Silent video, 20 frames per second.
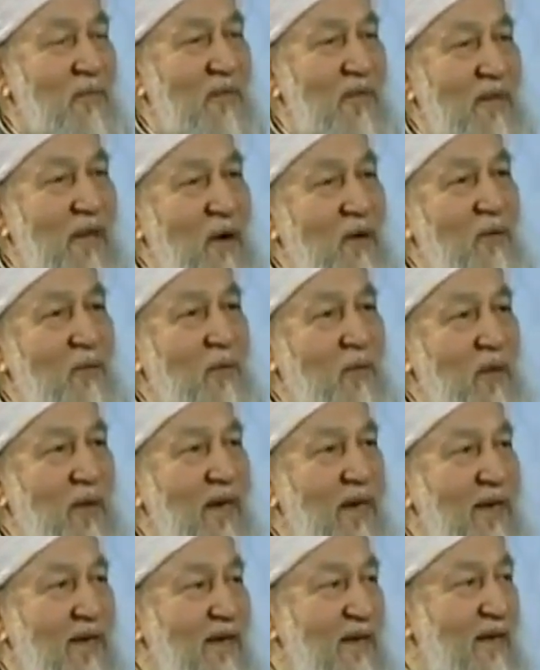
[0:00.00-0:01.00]
Without
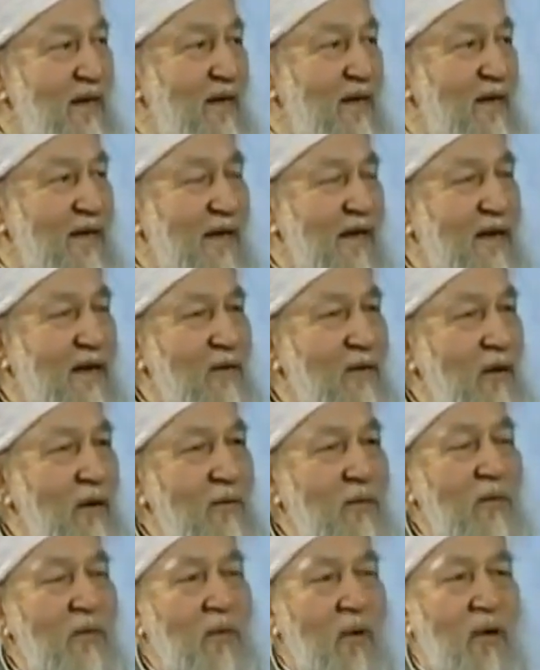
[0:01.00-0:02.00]
prayer, it cannot
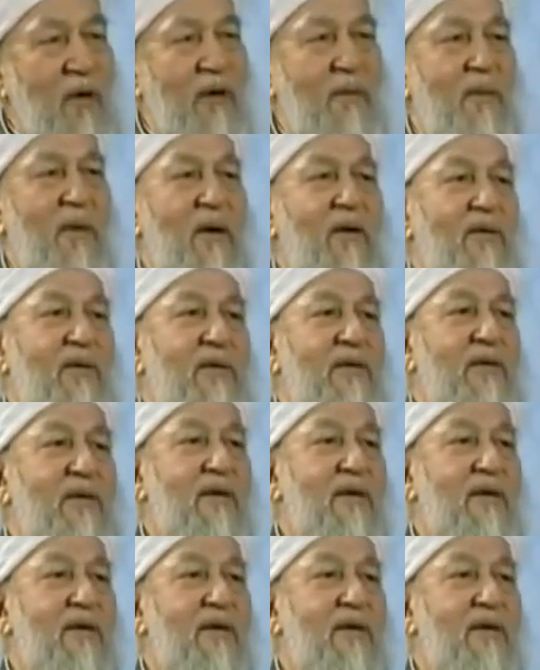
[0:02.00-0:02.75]
be brought about.